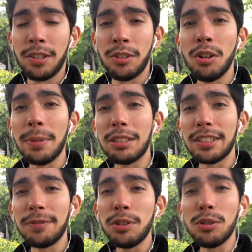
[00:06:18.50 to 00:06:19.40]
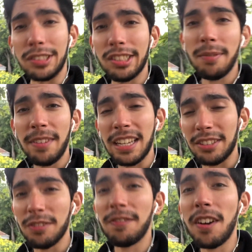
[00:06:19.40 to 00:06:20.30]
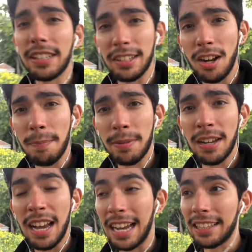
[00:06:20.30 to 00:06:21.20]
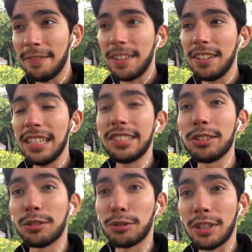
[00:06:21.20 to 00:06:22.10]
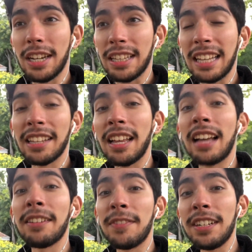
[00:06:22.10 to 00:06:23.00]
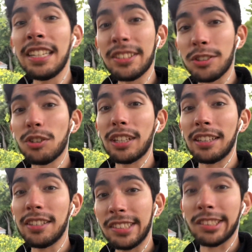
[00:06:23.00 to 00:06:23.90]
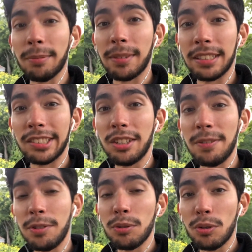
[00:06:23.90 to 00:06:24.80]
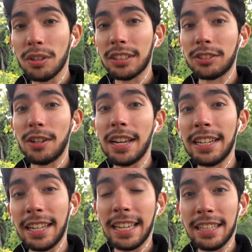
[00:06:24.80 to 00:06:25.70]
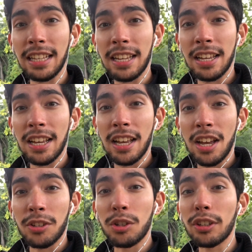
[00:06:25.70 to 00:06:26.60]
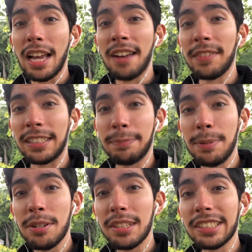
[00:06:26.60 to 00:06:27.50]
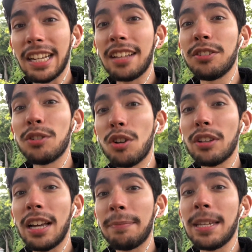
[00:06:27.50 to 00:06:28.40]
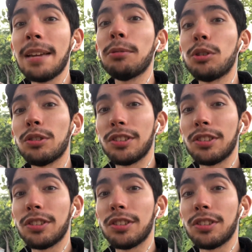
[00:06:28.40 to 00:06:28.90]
You know, because if you do something and you fuck it up, at the very least you tried, and at the very least you're gonna learn something. So if you're gonna try it again, you're gonna have the experience and you're gonna be able to